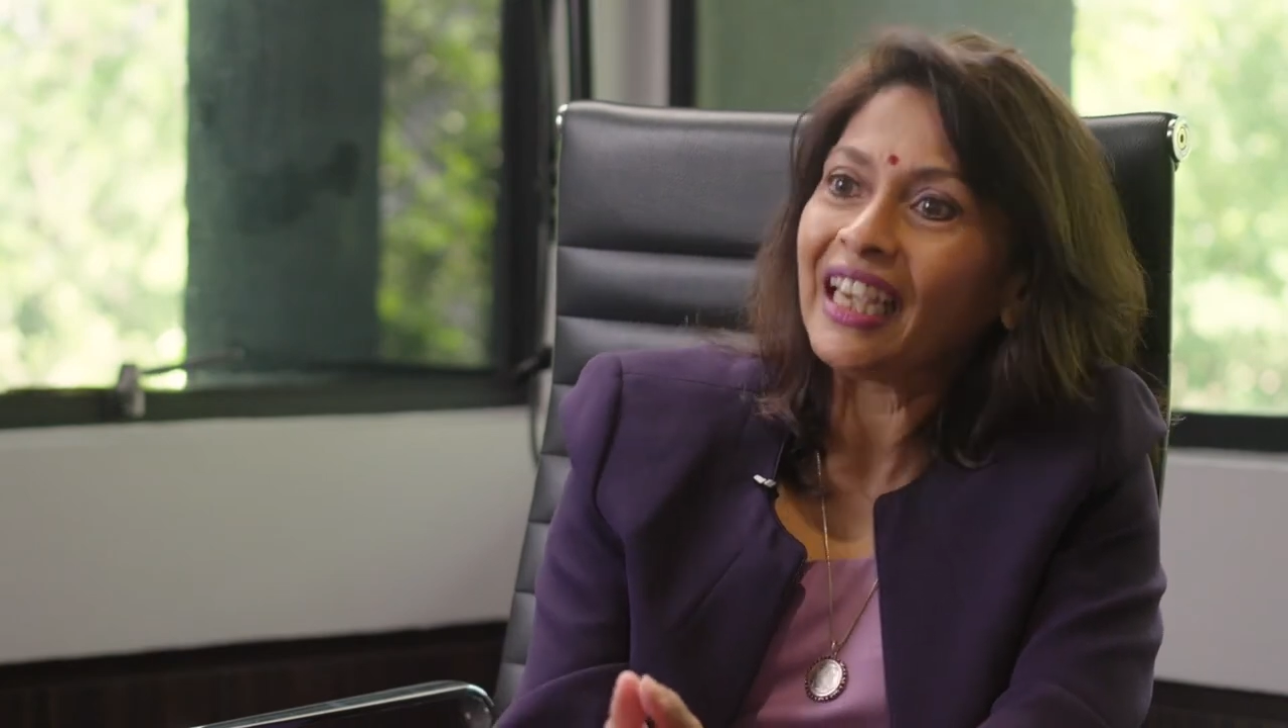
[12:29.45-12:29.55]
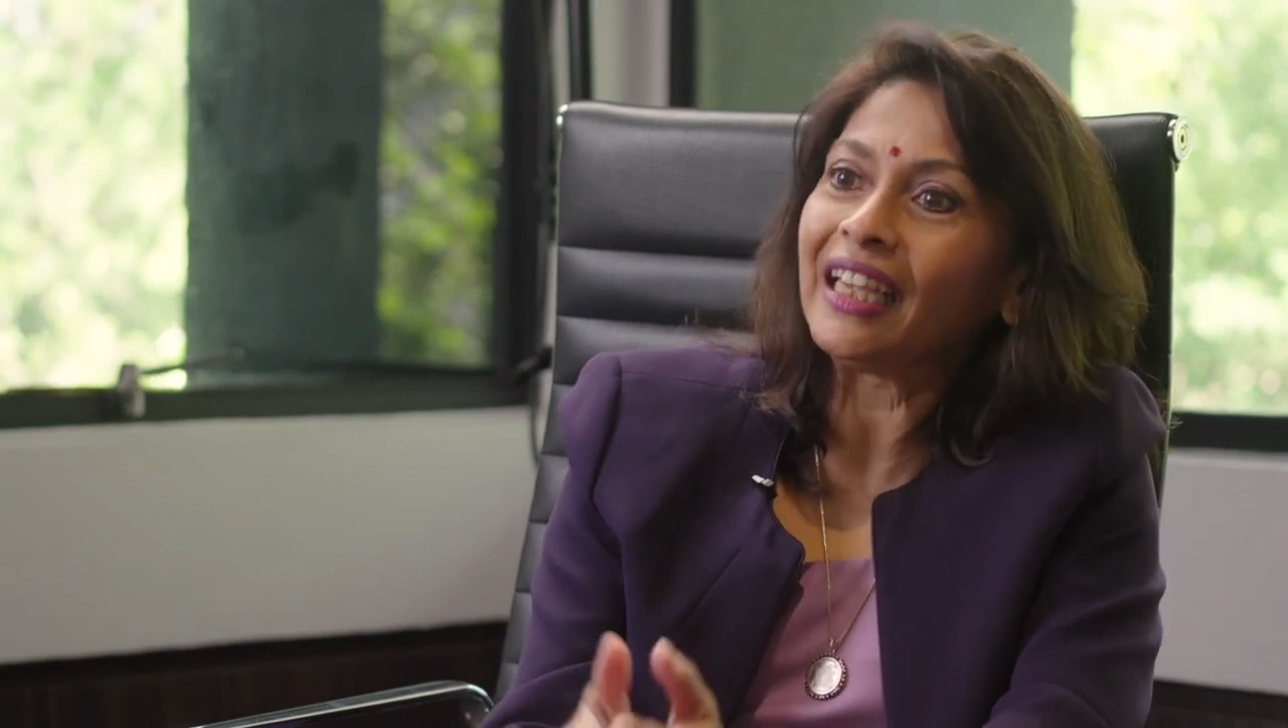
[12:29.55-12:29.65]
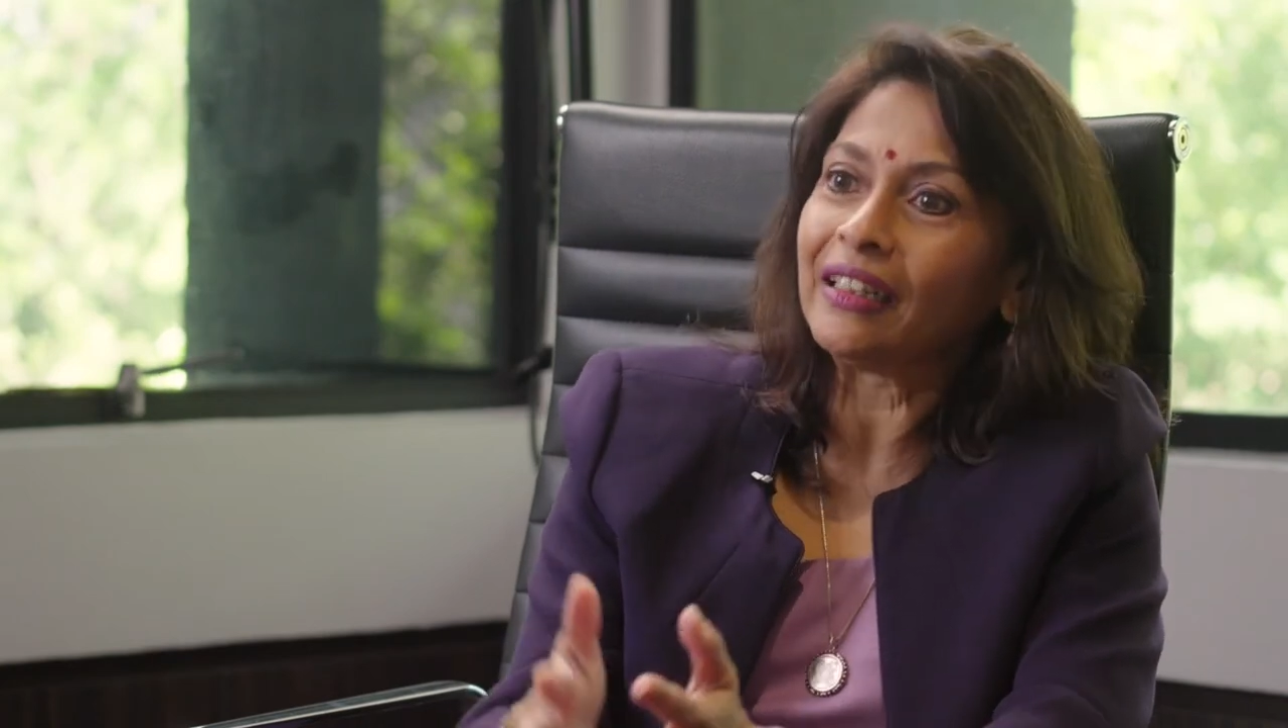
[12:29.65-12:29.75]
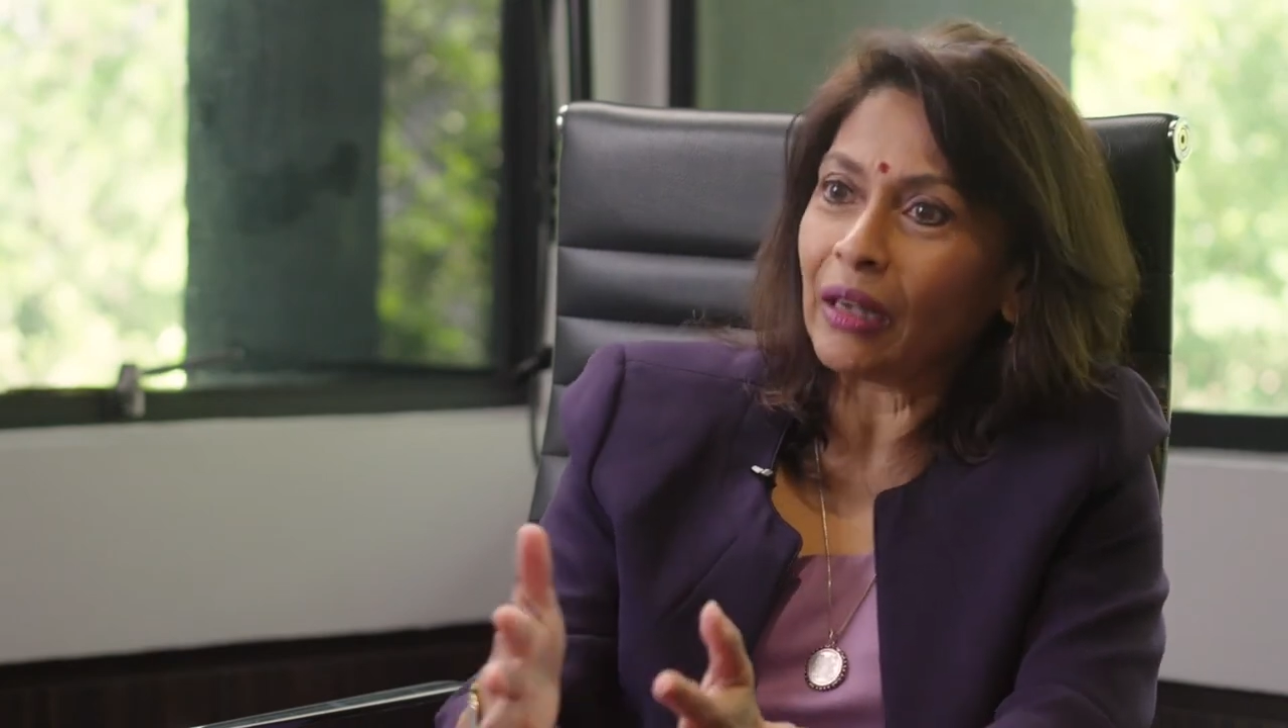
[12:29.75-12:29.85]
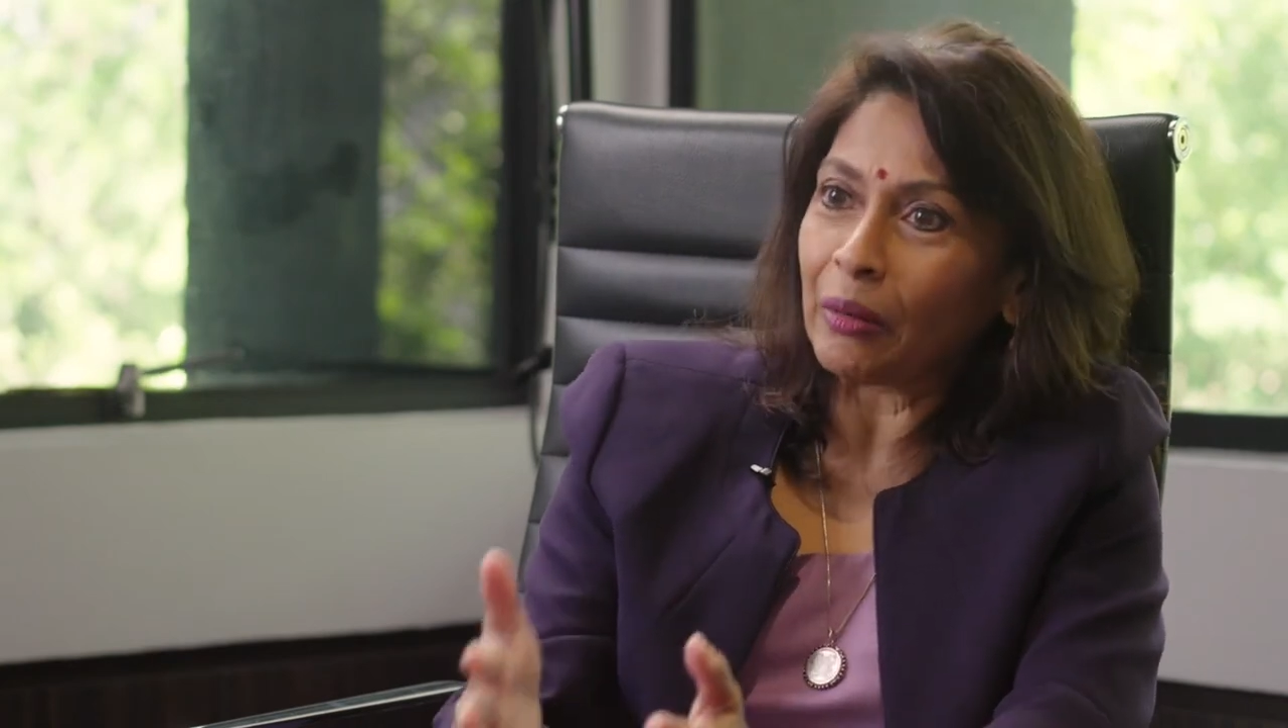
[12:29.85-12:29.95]

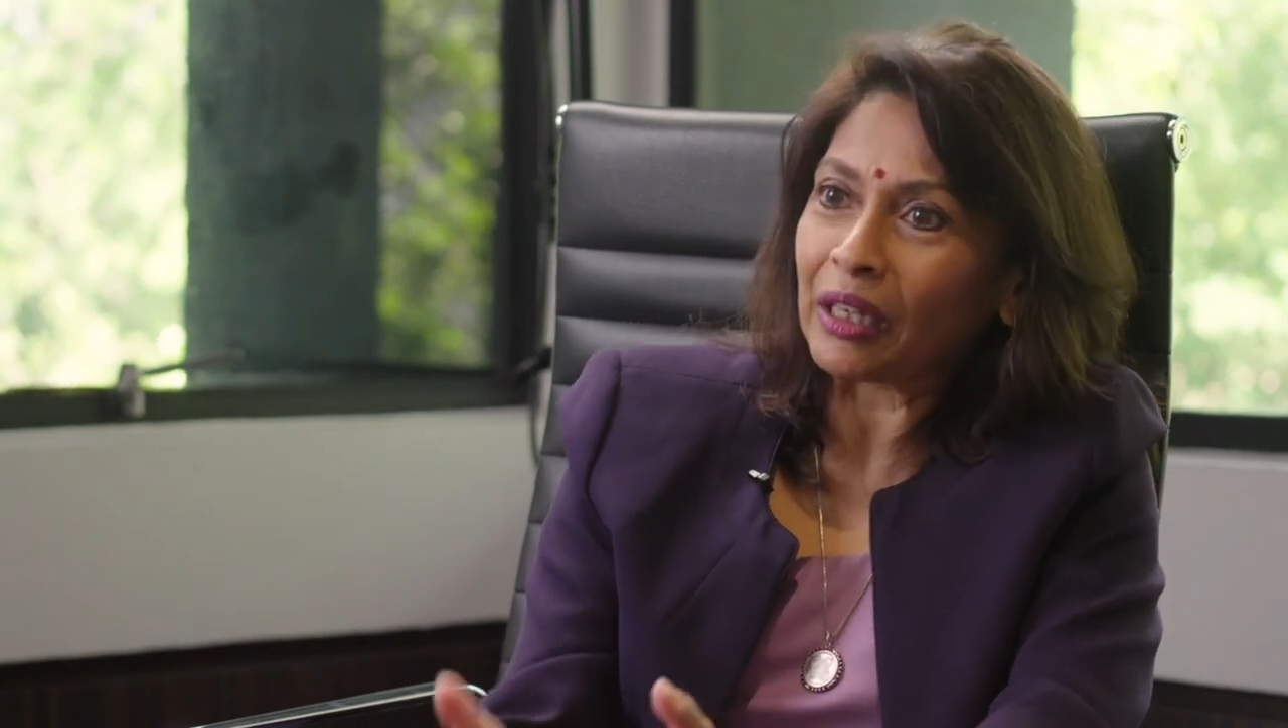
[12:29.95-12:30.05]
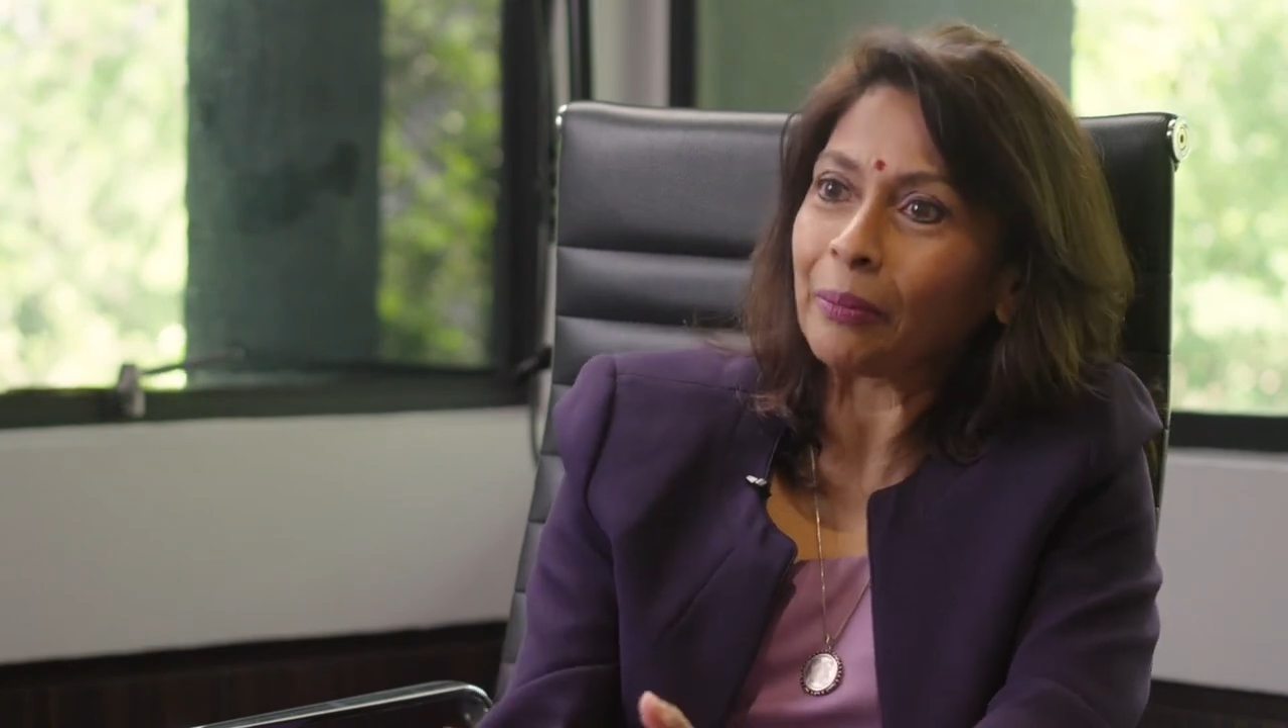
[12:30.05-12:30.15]
in a